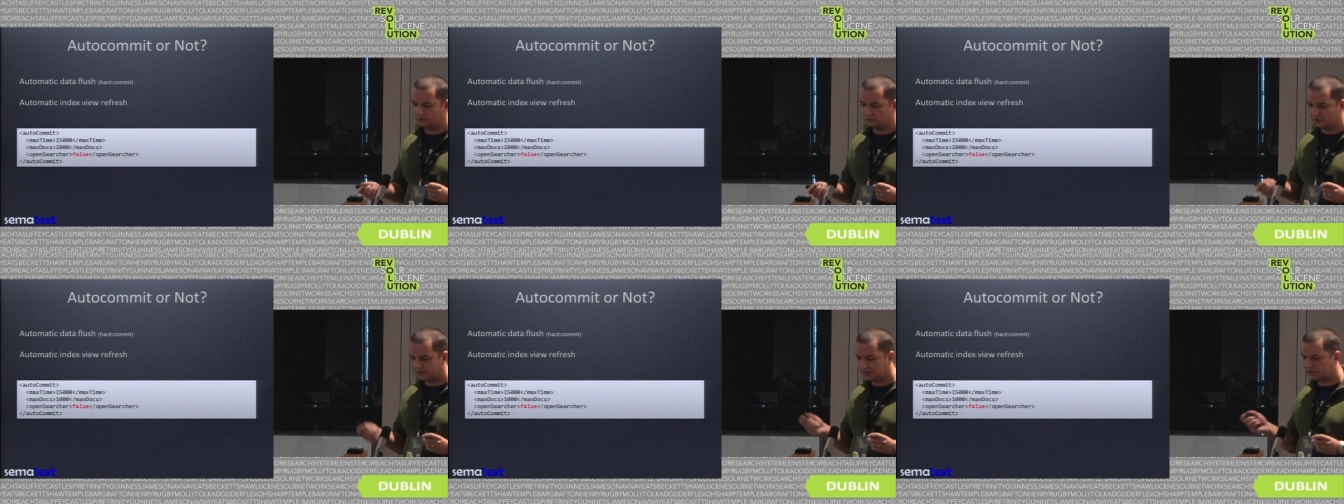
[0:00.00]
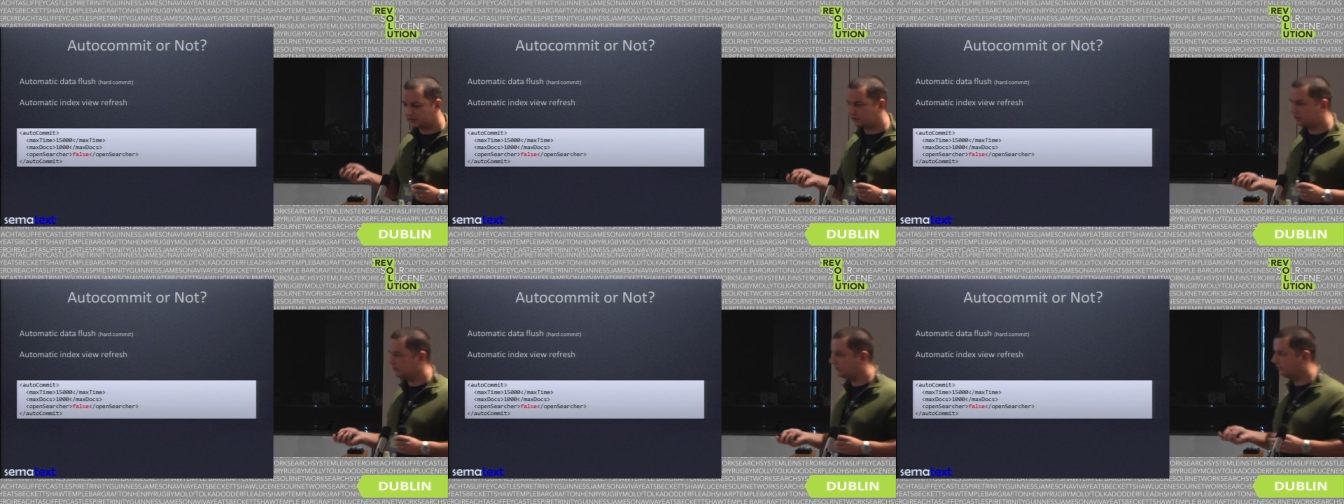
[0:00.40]

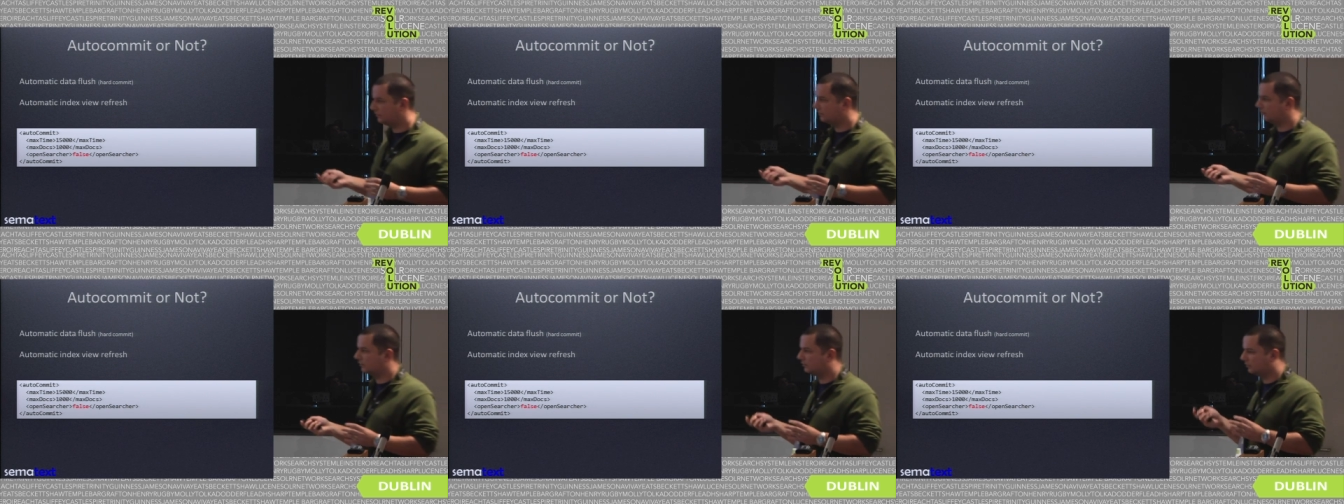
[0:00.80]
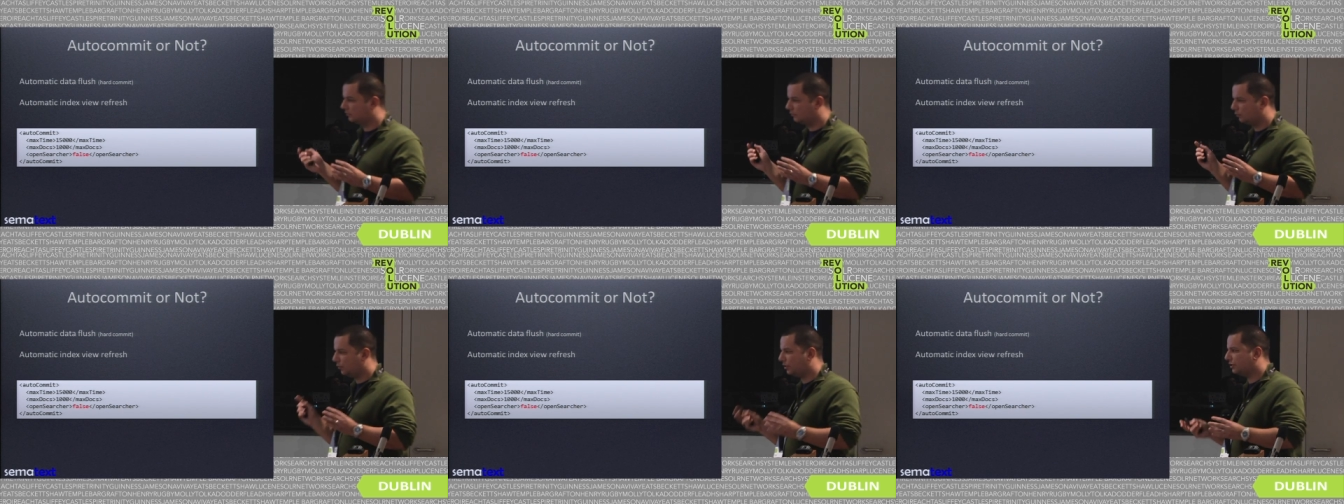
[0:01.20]
transaction uh,
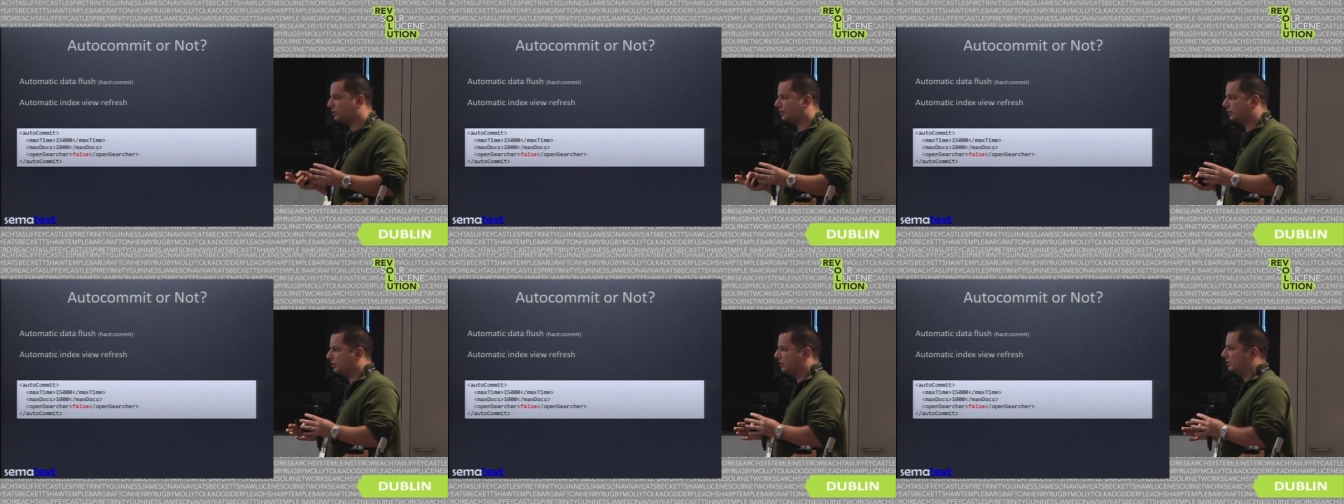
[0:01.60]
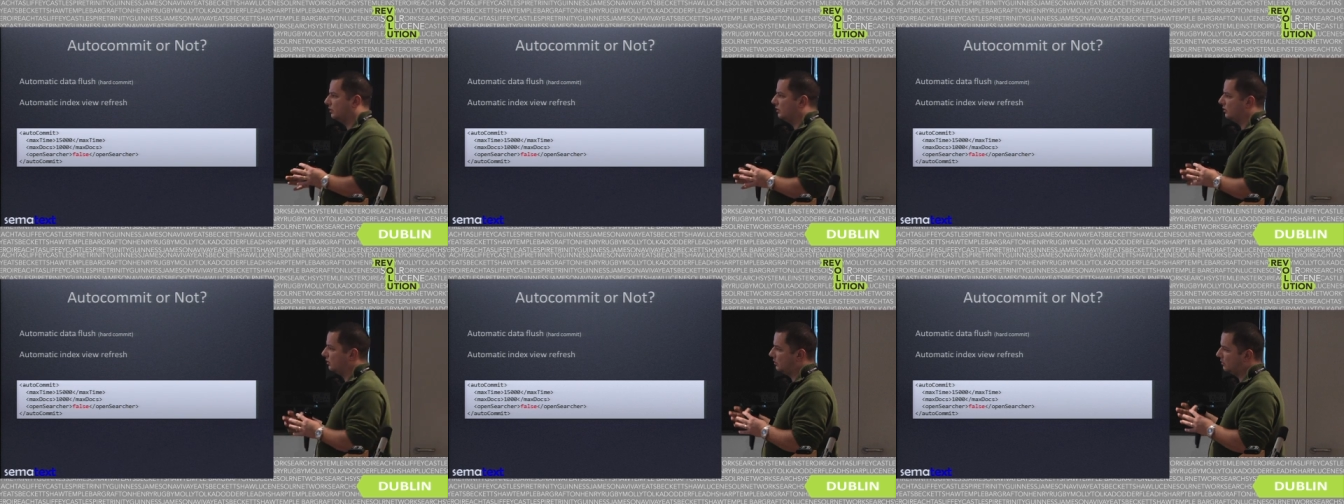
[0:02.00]
which
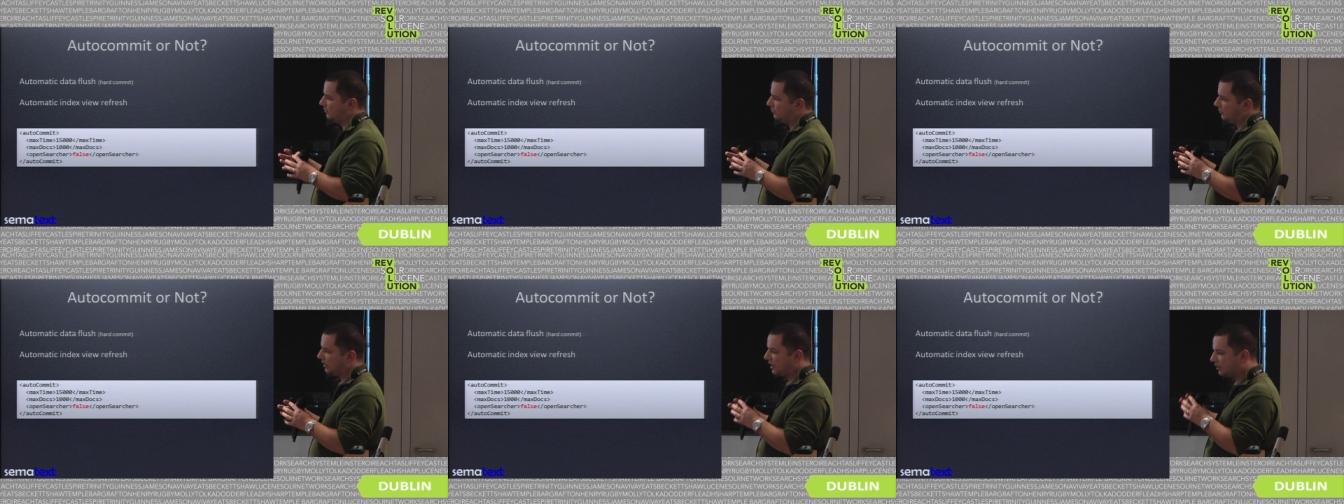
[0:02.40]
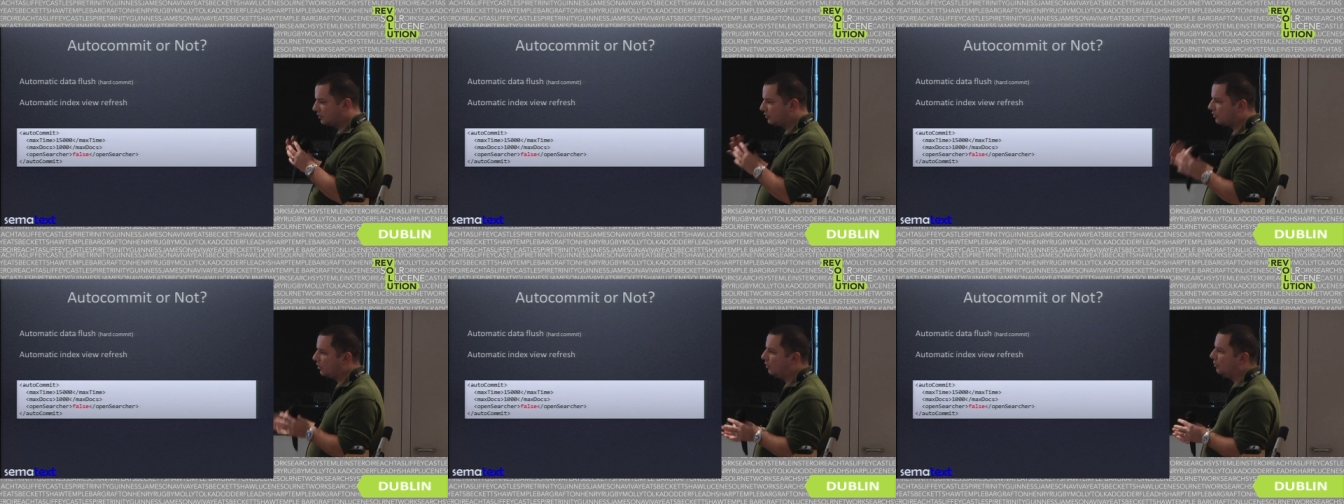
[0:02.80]
uh, can
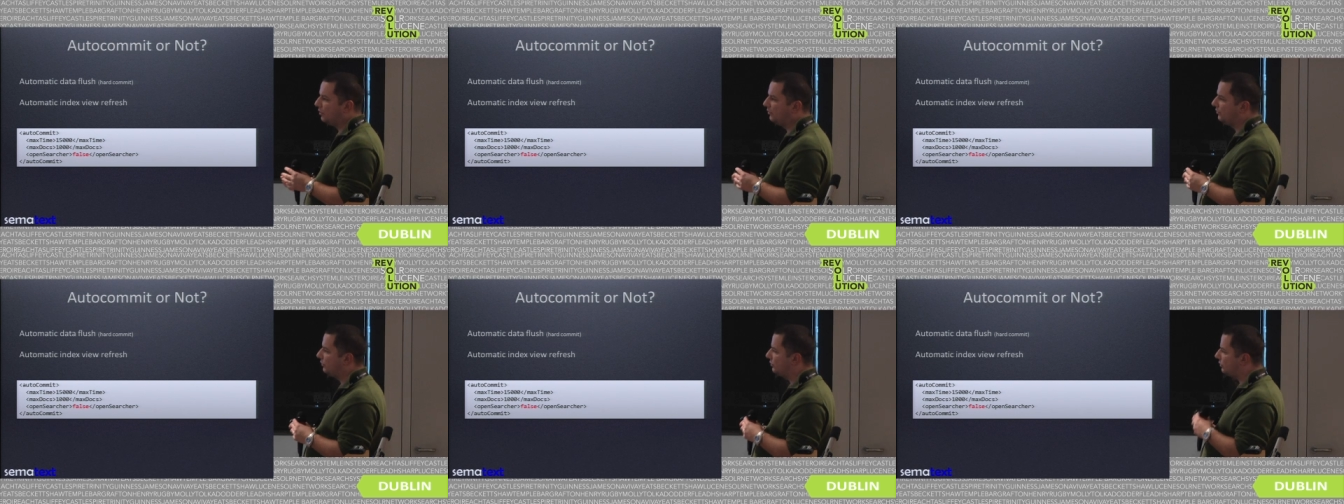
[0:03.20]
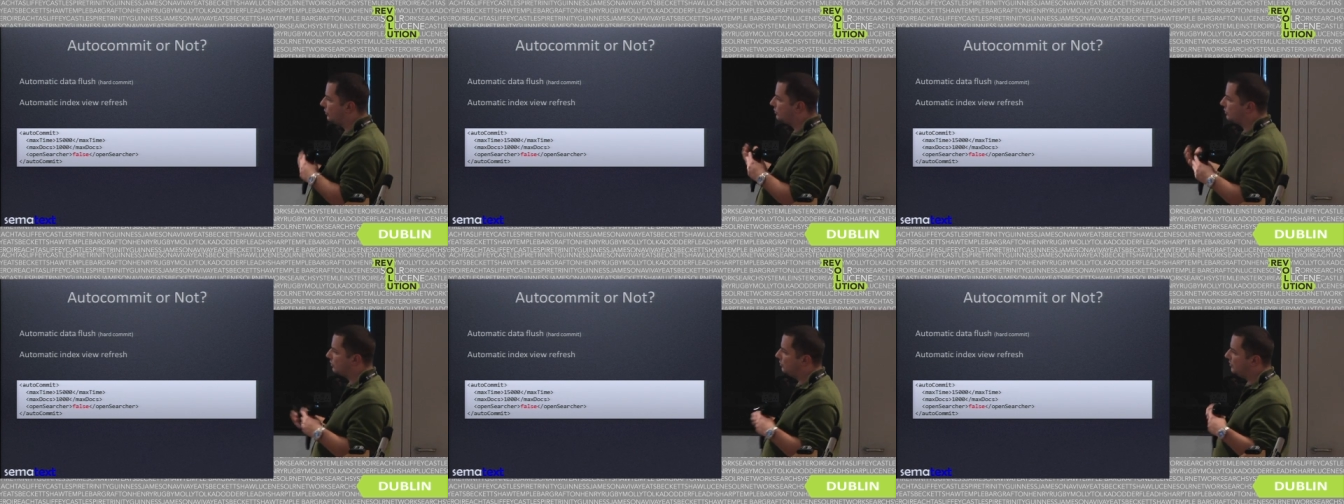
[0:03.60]
grow if you
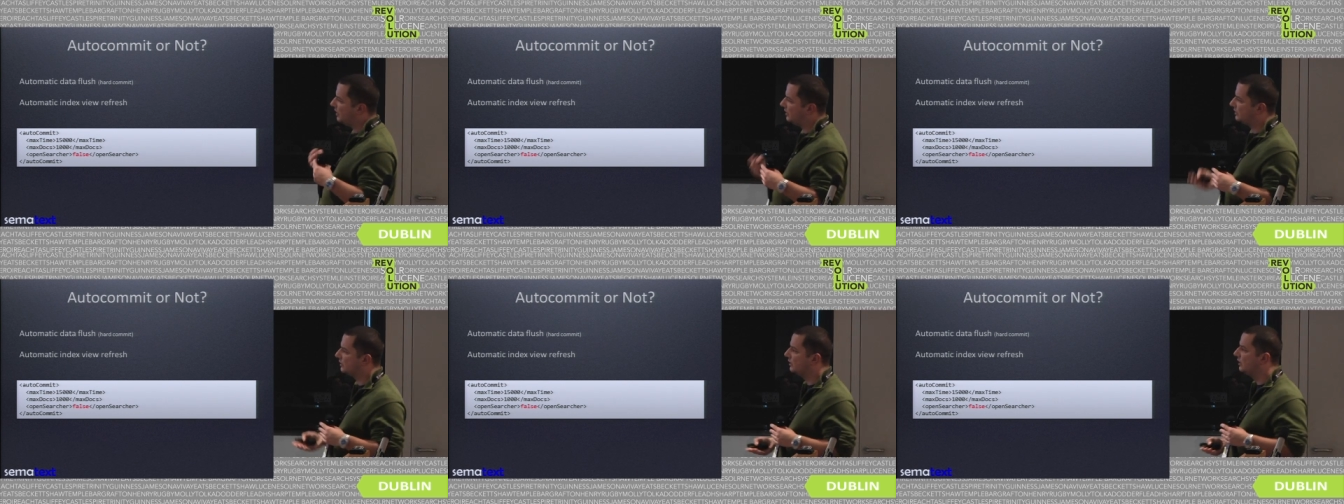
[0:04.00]
don't commit